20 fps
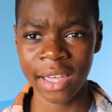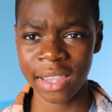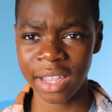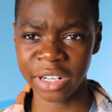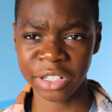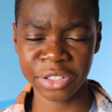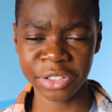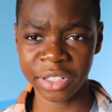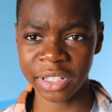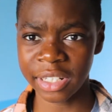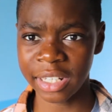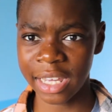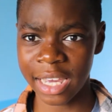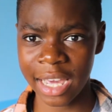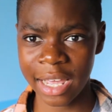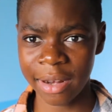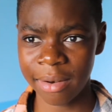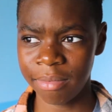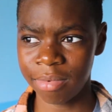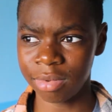that you can
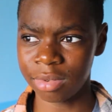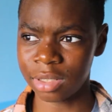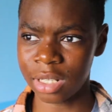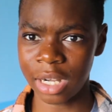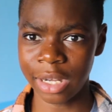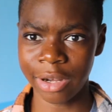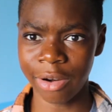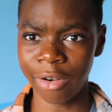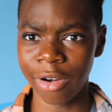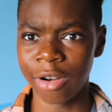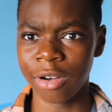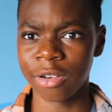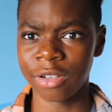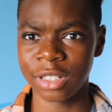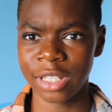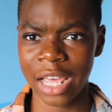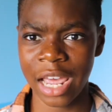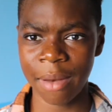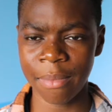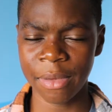get, which I don't
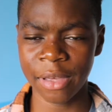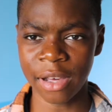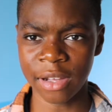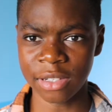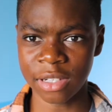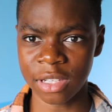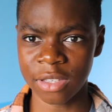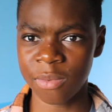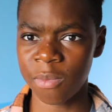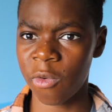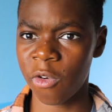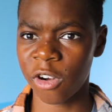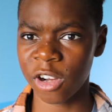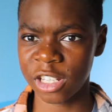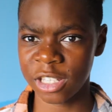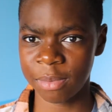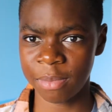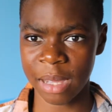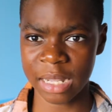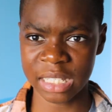understand because it's more
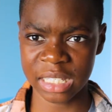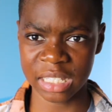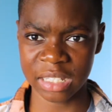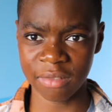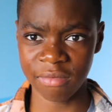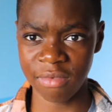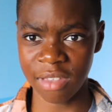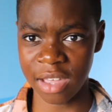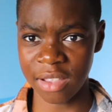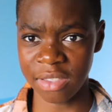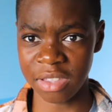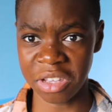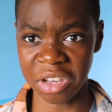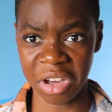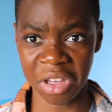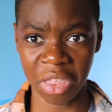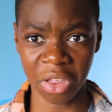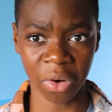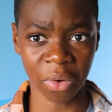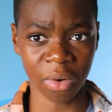expensive than the
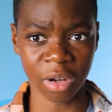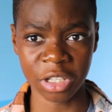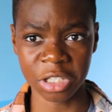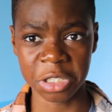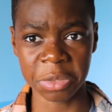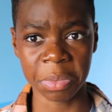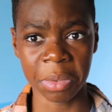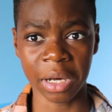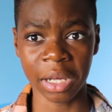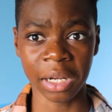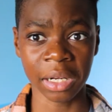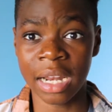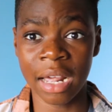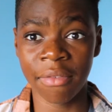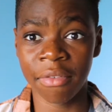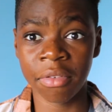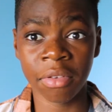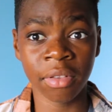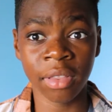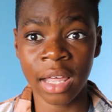other ones, but
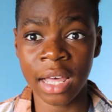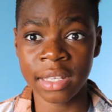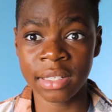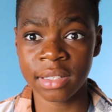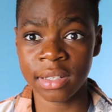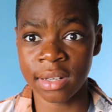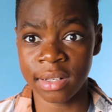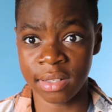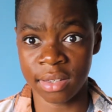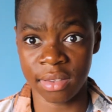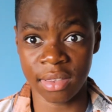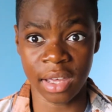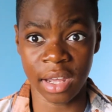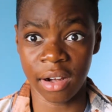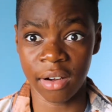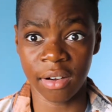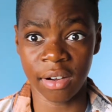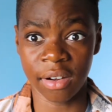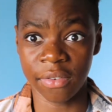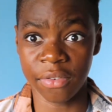nevertheless, it's
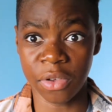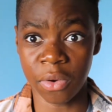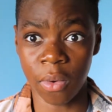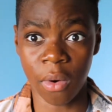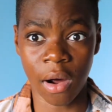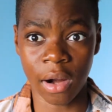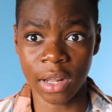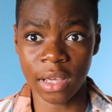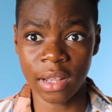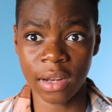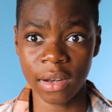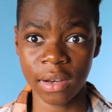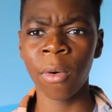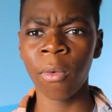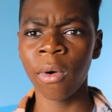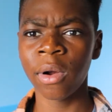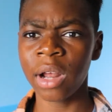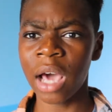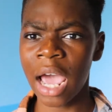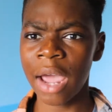there if you want it.
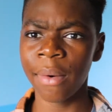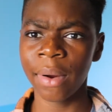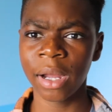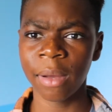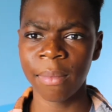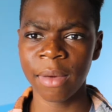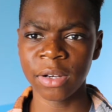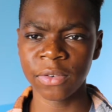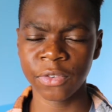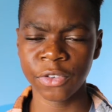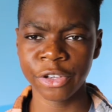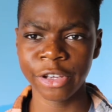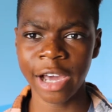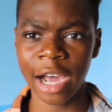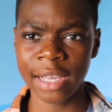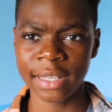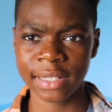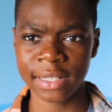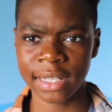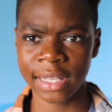But what I recommend for you
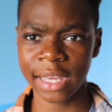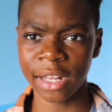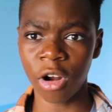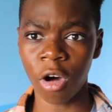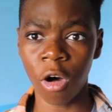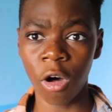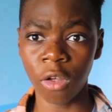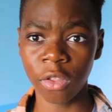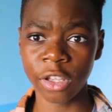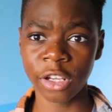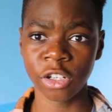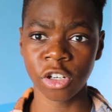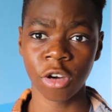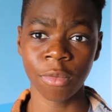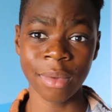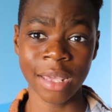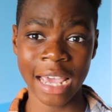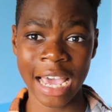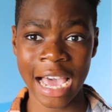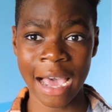guys is to get all the
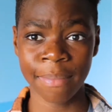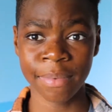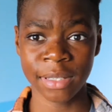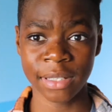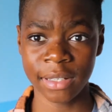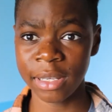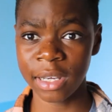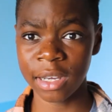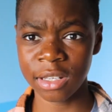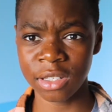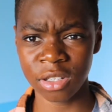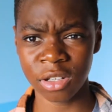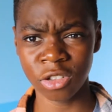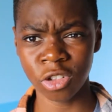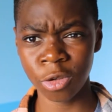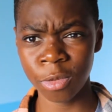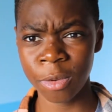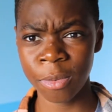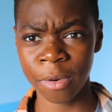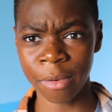Adobe apps because
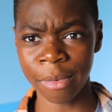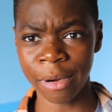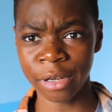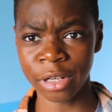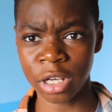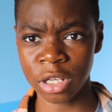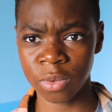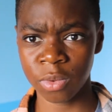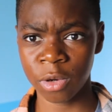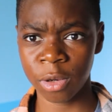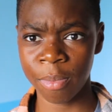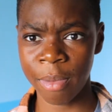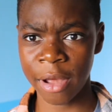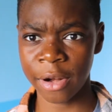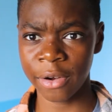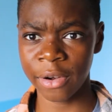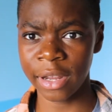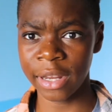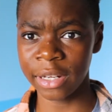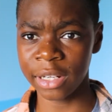Adobe Premiere does work
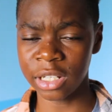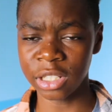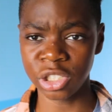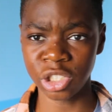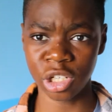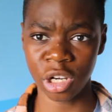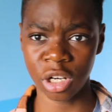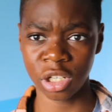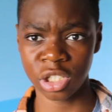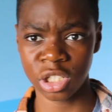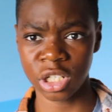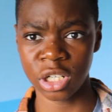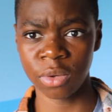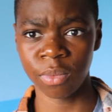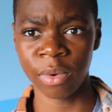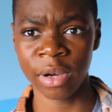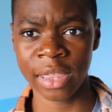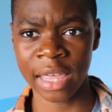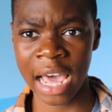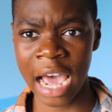better in
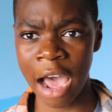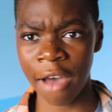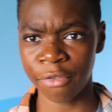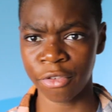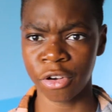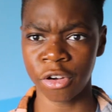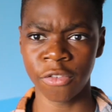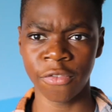conjunction with After